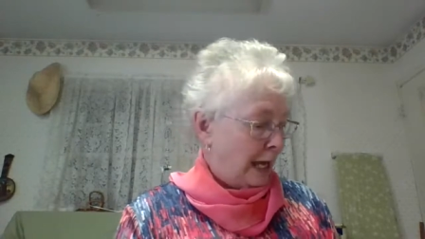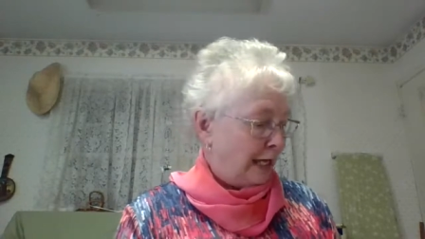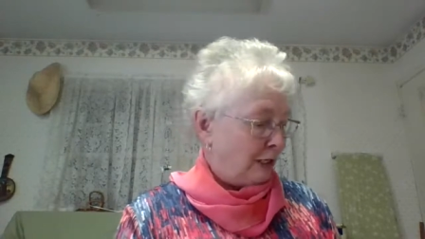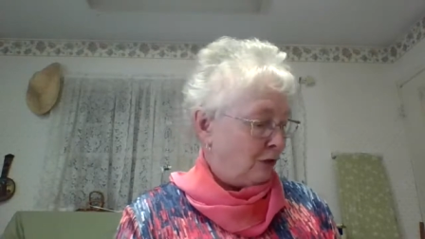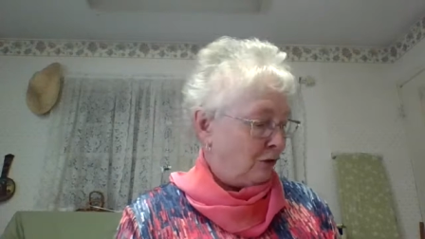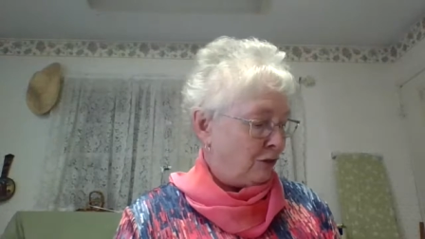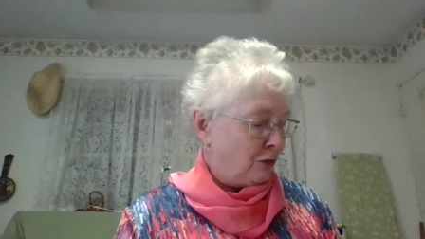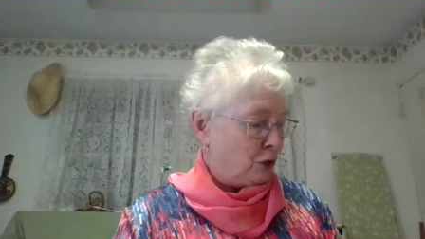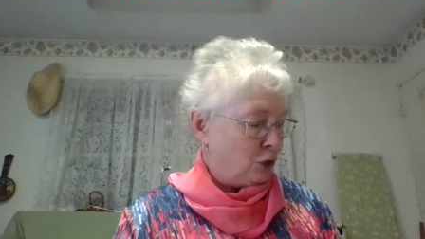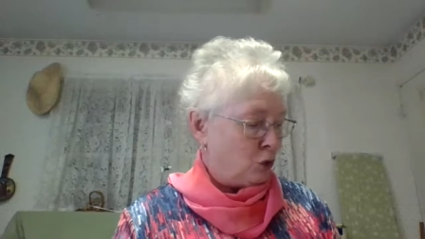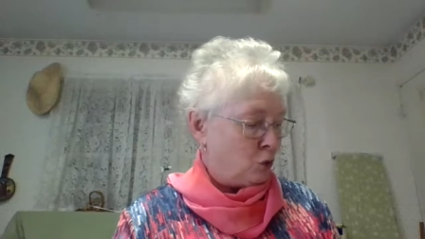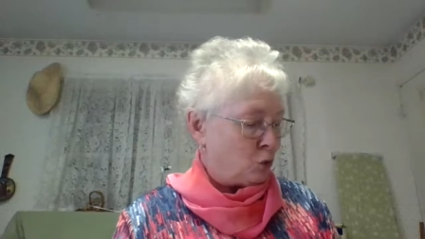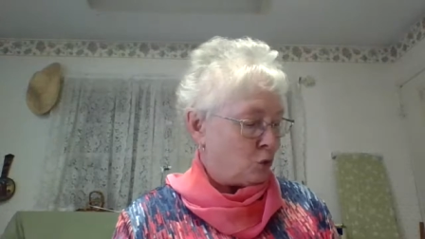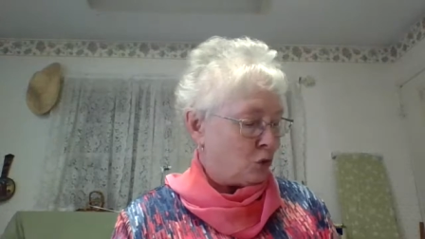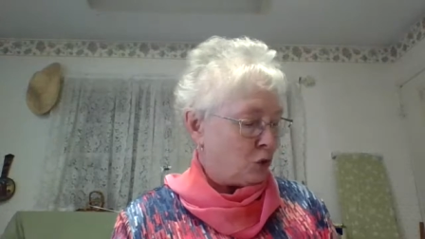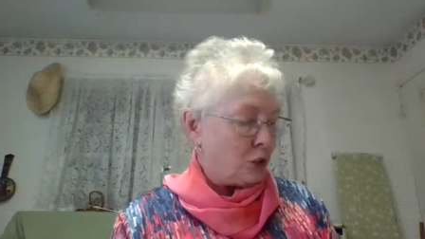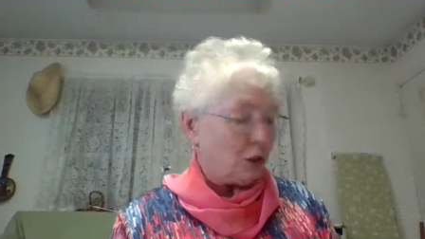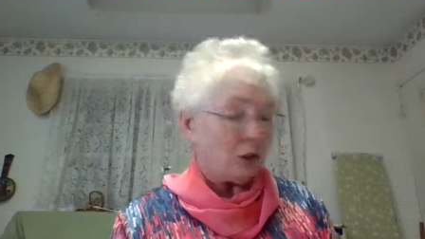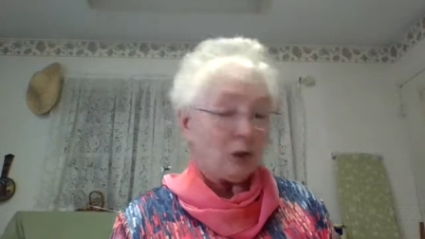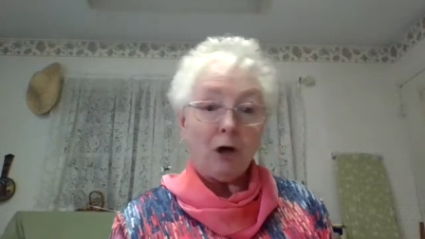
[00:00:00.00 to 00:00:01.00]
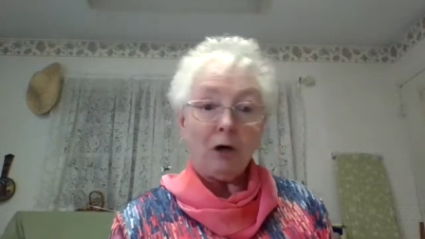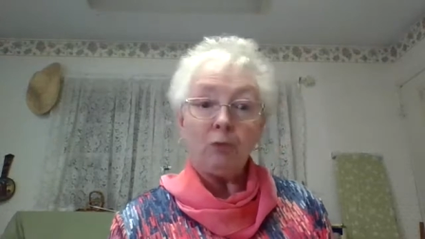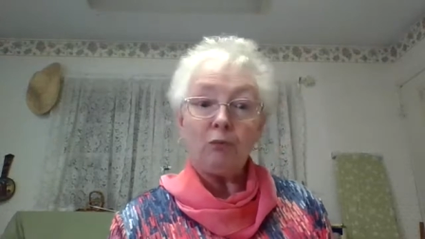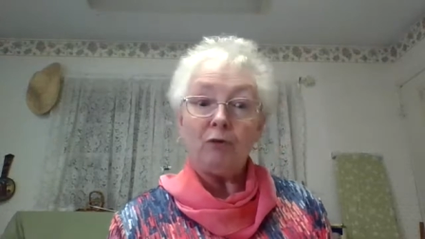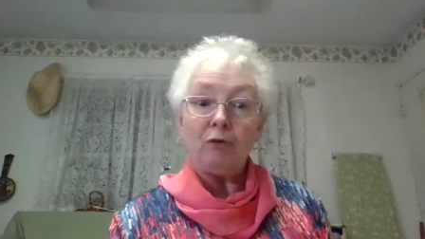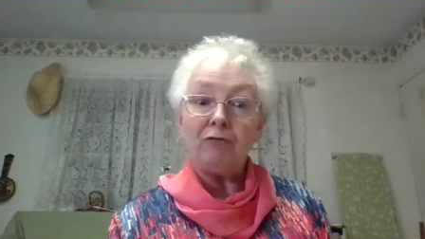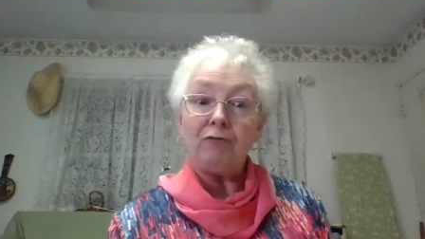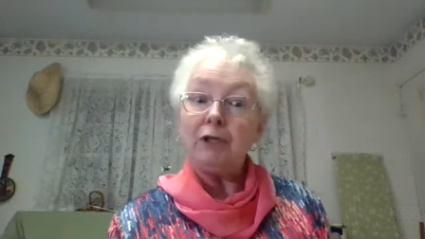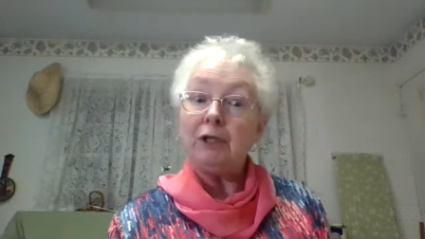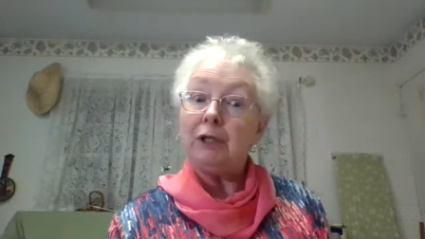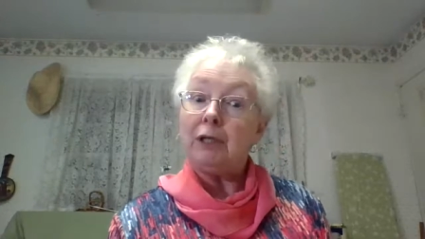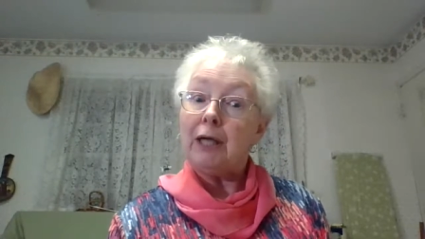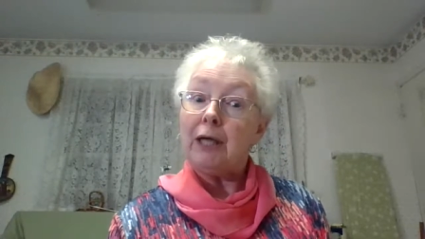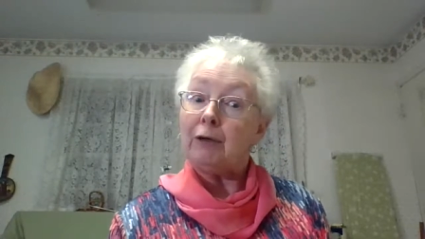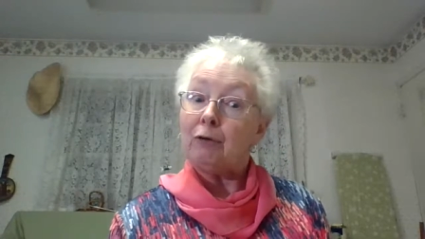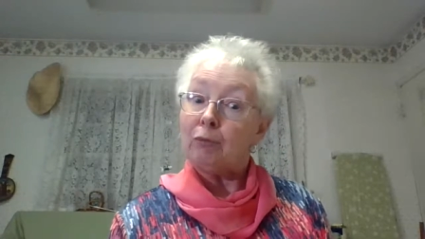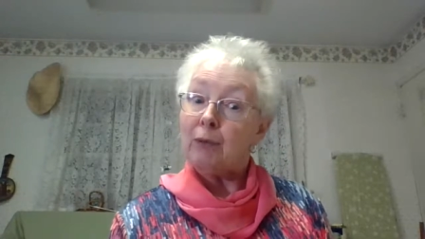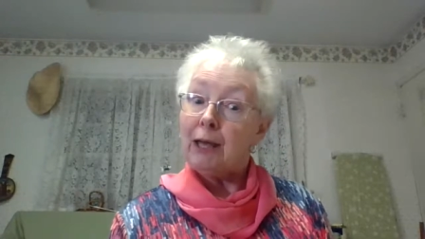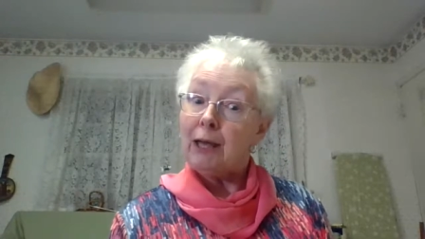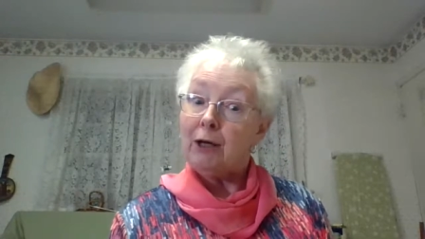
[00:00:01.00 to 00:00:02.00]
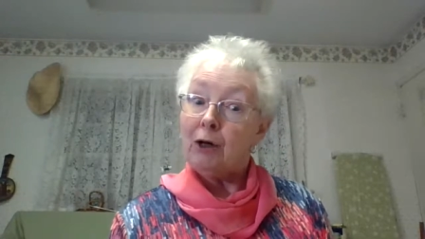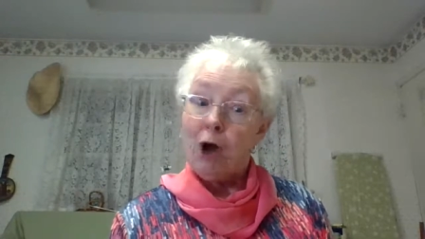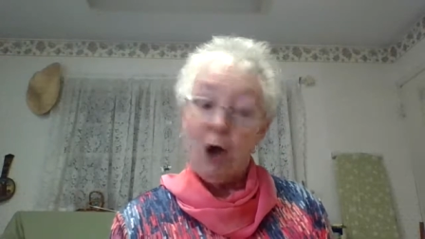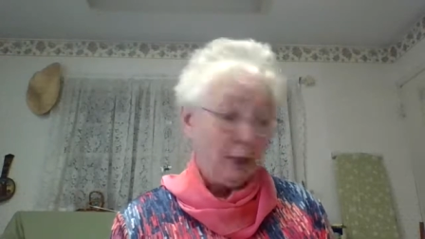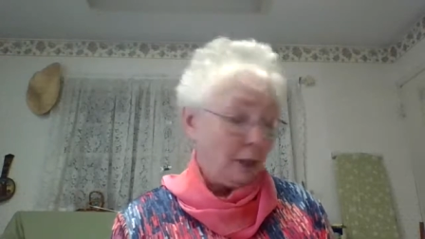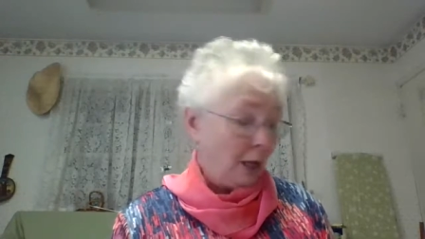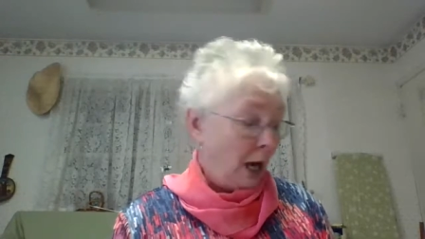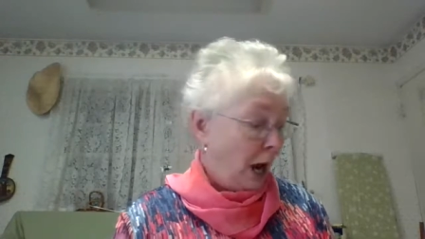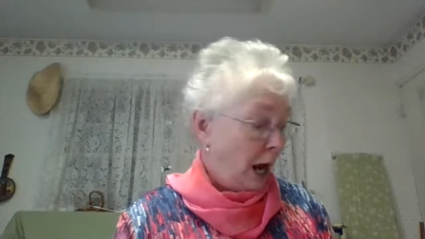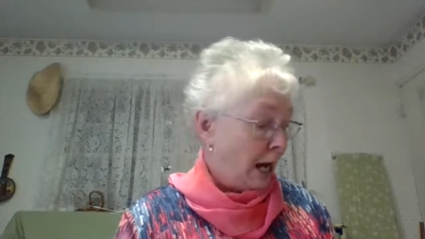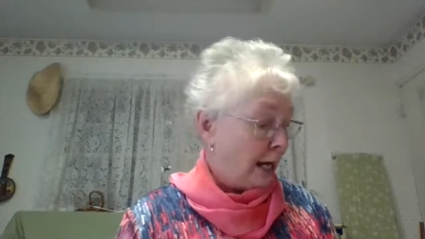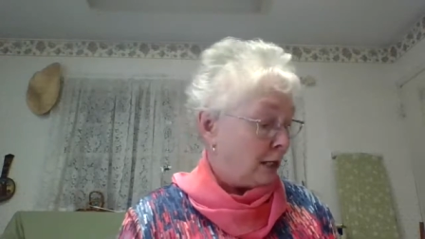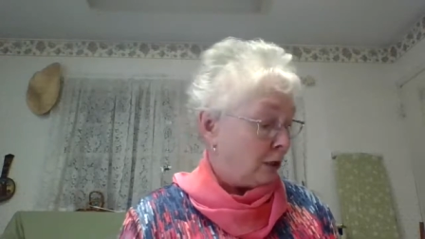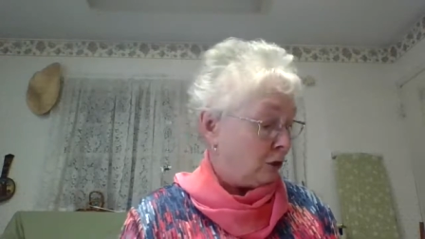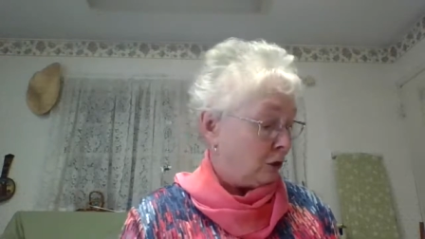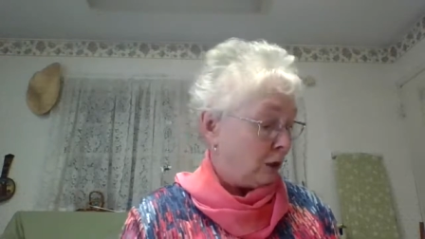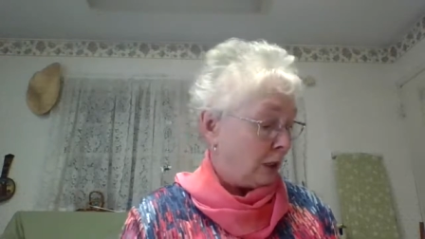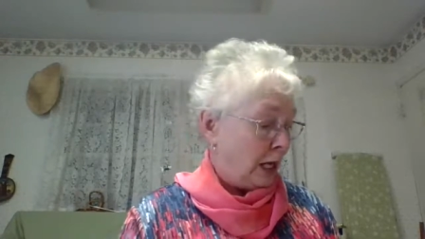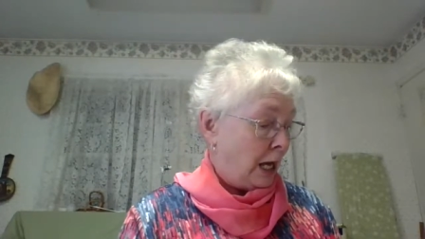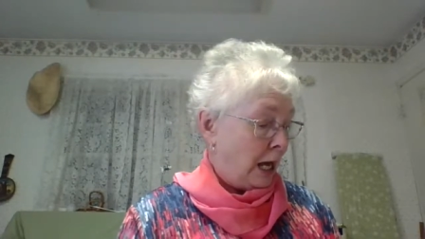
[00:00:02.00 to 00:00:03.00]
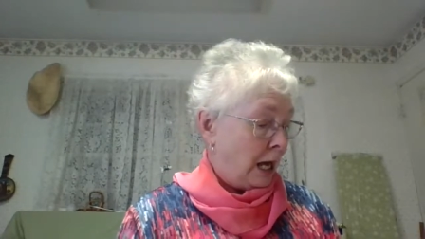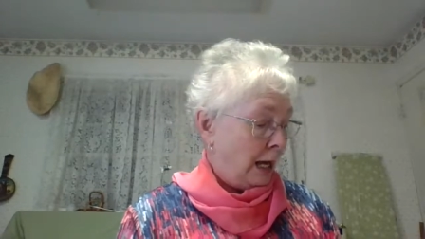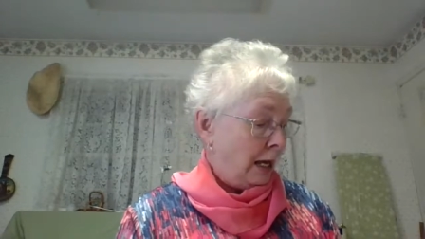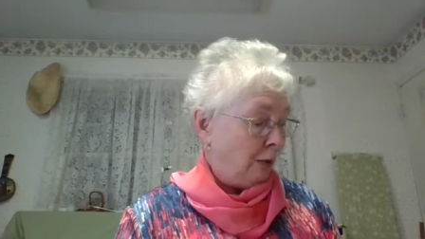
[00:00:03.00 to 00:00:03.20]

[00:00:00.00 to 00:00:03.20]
anything you sit on will feel like red-hot iron,